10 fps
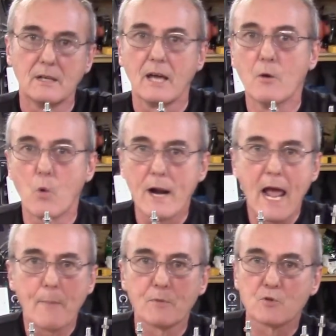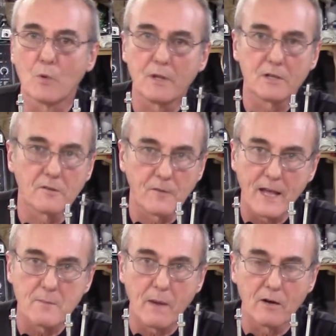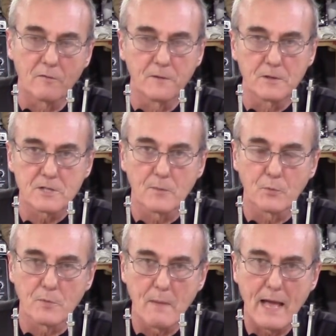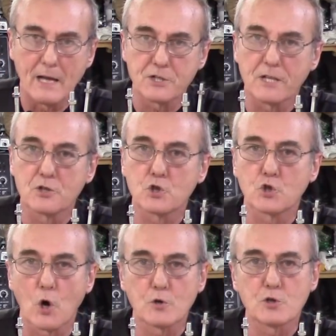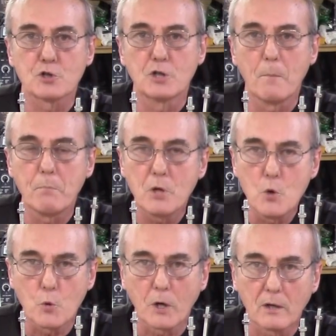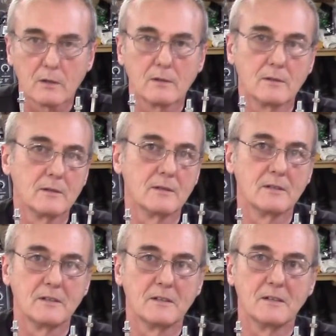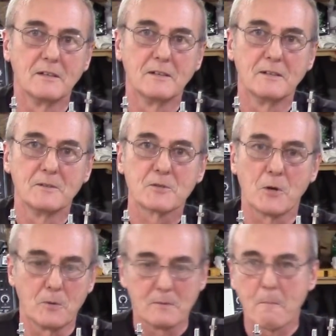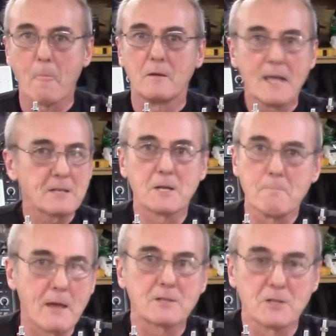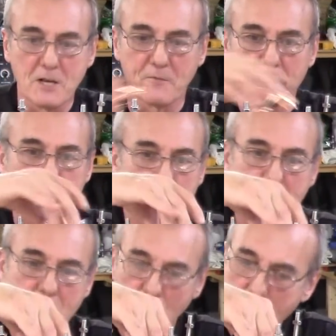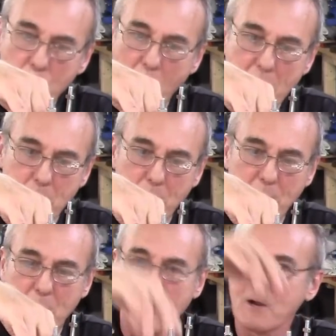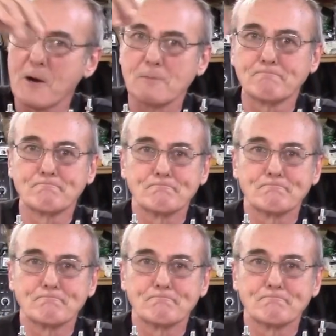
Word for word: And what happens when the deflagrator fills up with mash? It starts to puke. So, yes, it makes a difference. There's a right way to put it on here,